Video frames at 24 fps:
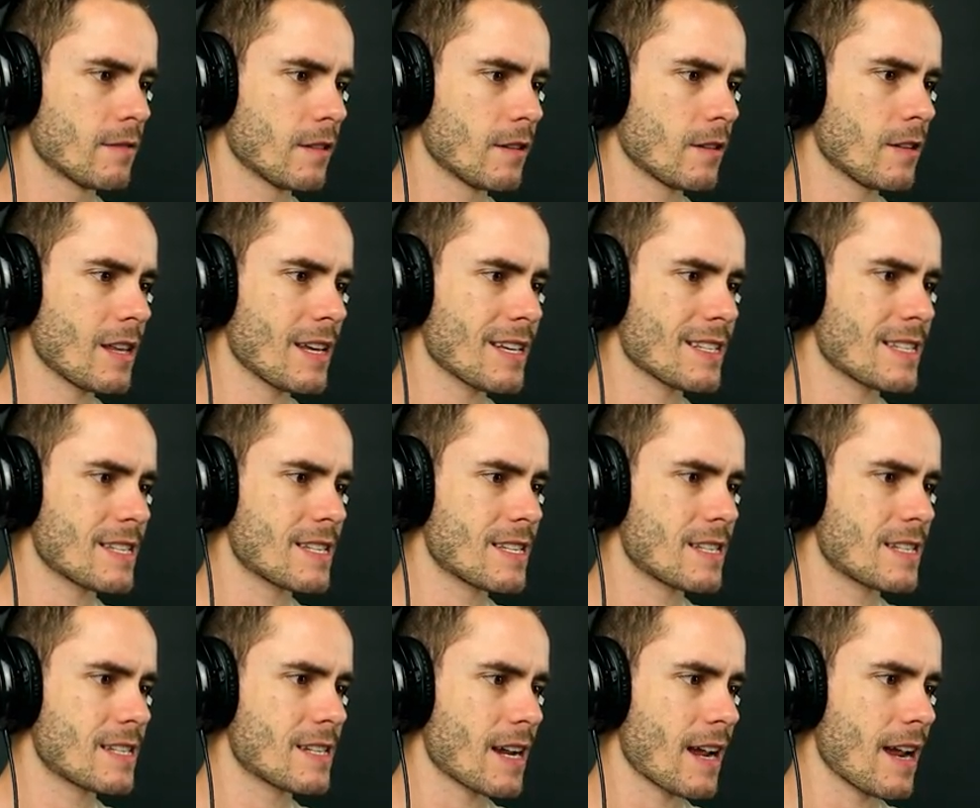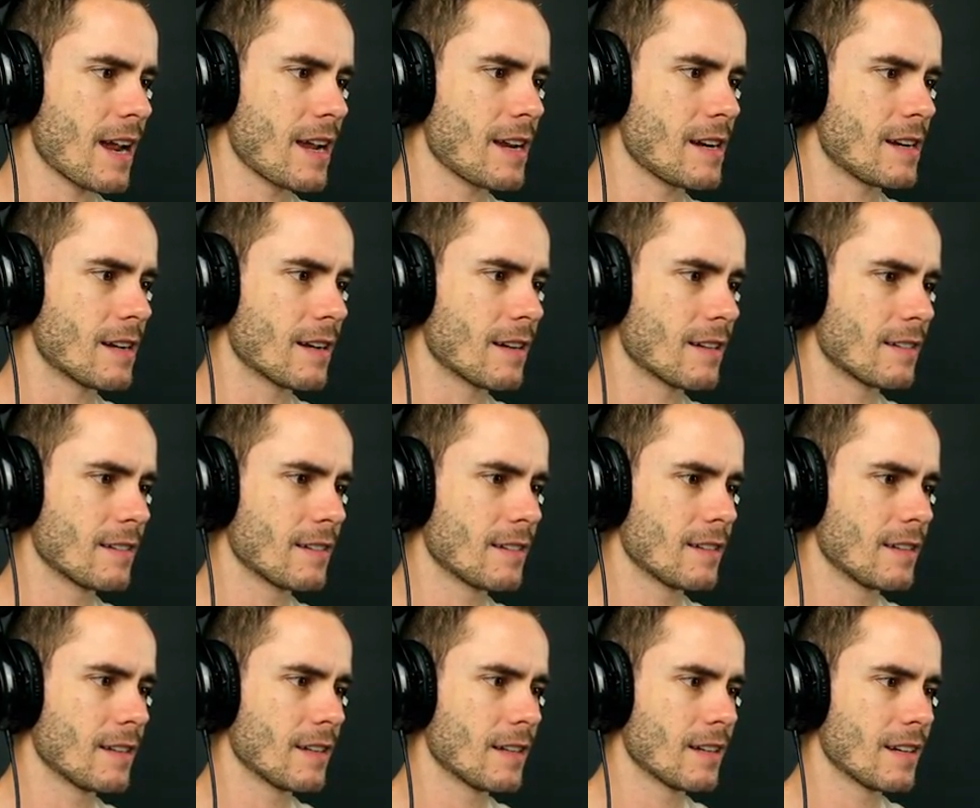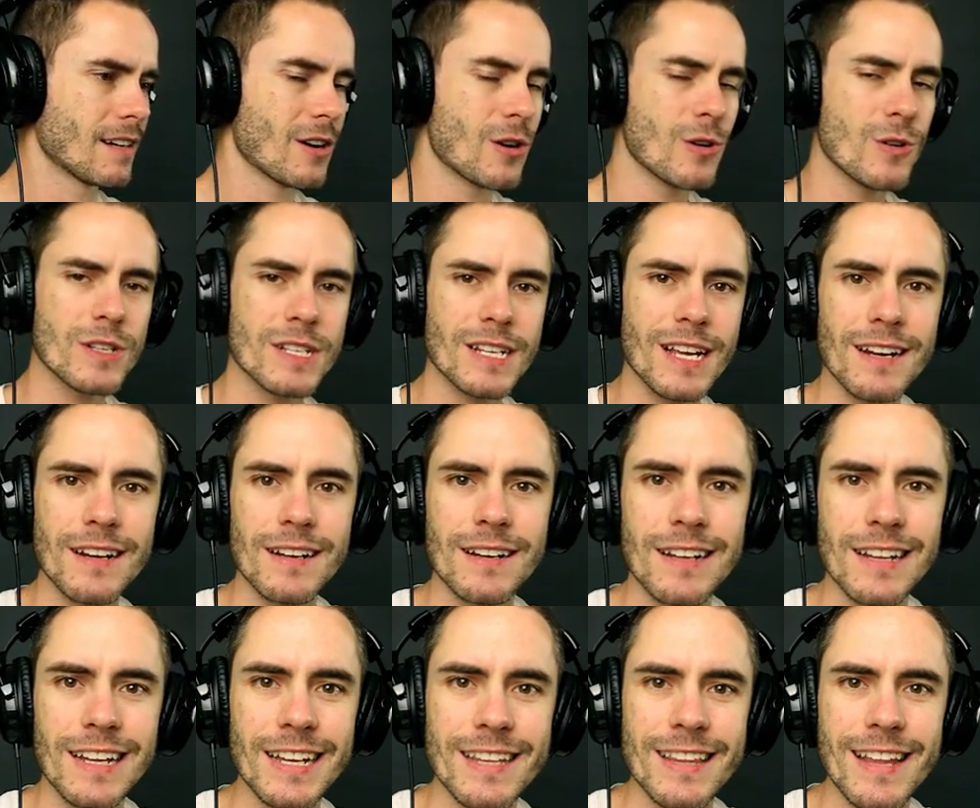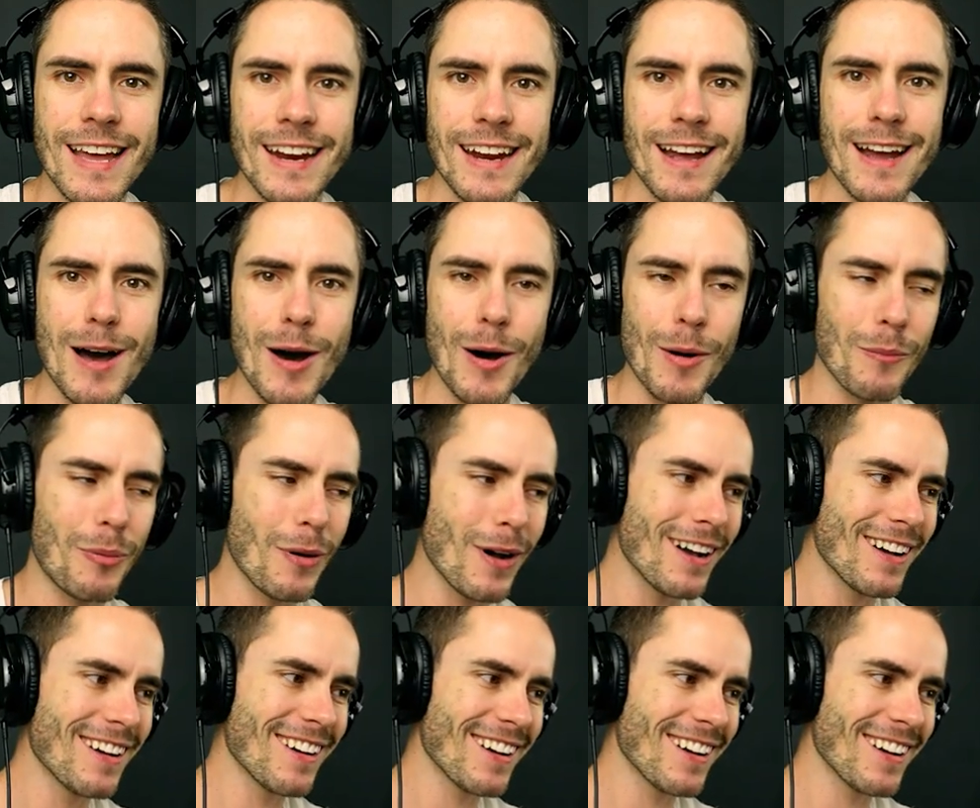look at that stain. Who's gonna clean that up?